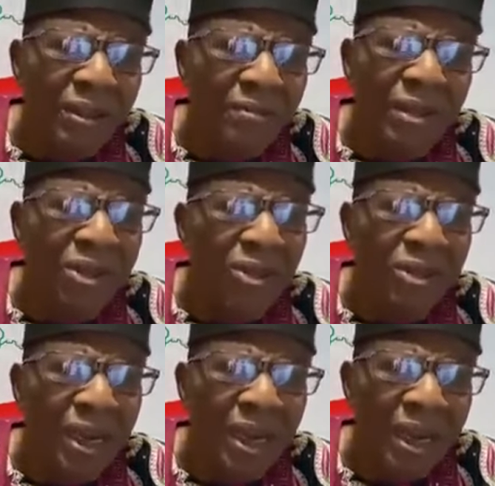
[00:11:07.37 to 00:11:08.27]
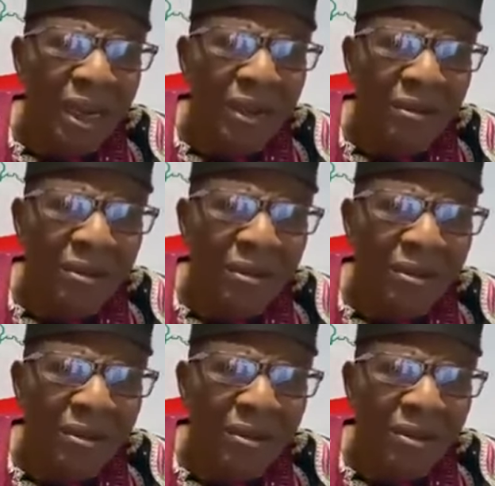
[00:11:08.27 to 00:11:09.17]
Major General
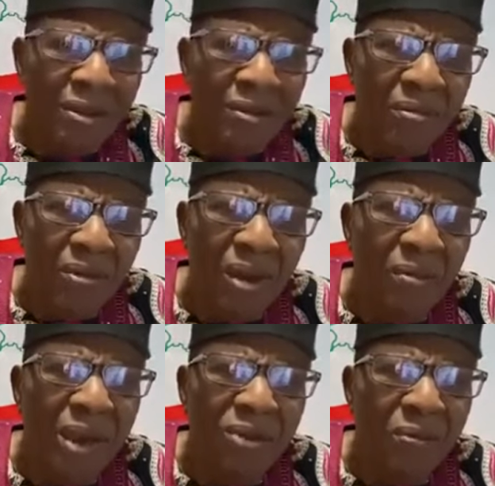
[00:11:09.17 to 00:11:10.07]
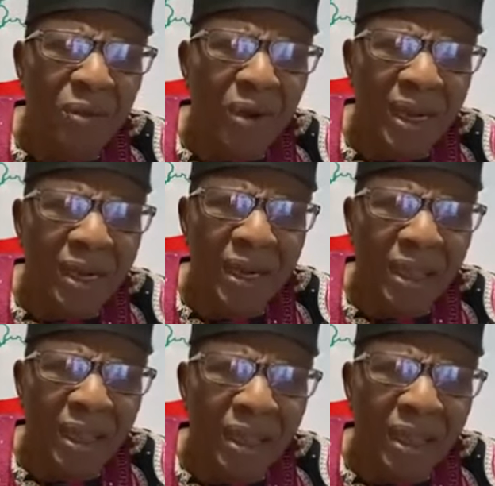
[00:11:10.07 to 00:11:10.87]
Muhammadu Buhari,